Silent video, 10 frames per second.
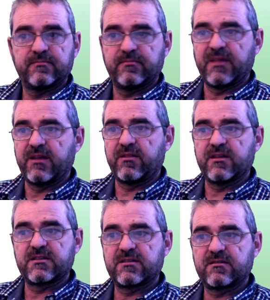make
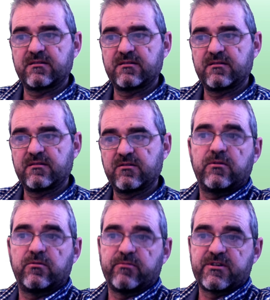this
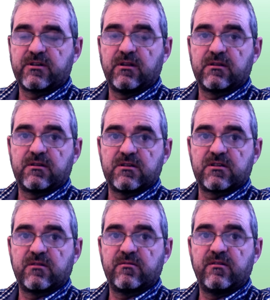to result
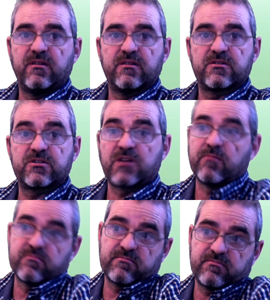in
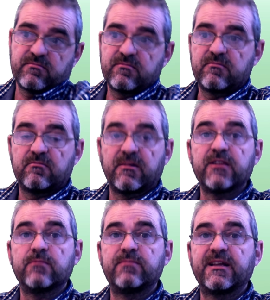some
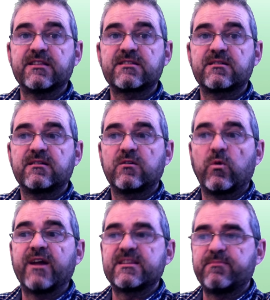random plants
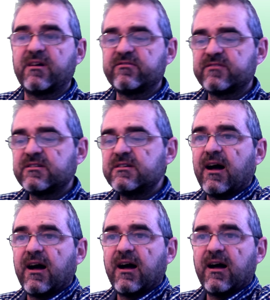quite above
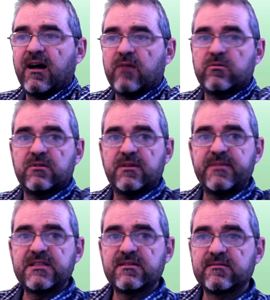our
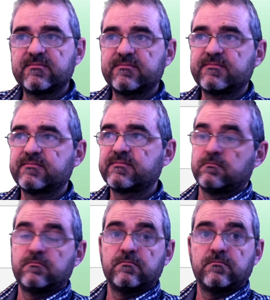limit.
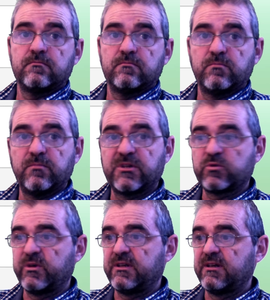But
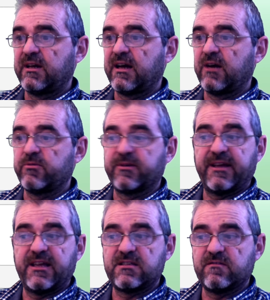well, our
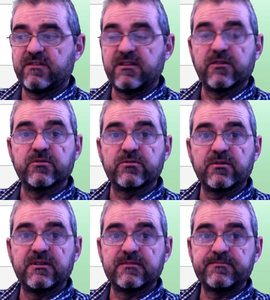H-infinity
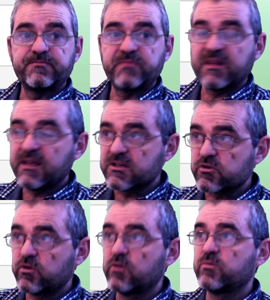controller
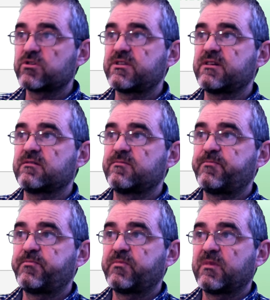is almost there
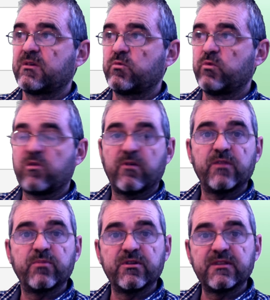with
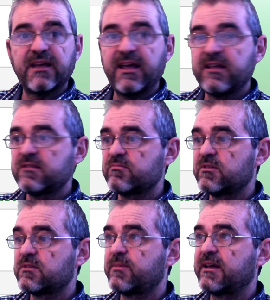1.8
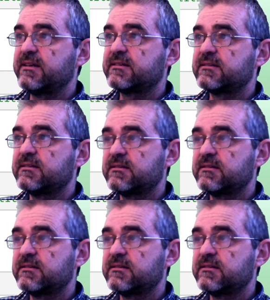multiplier,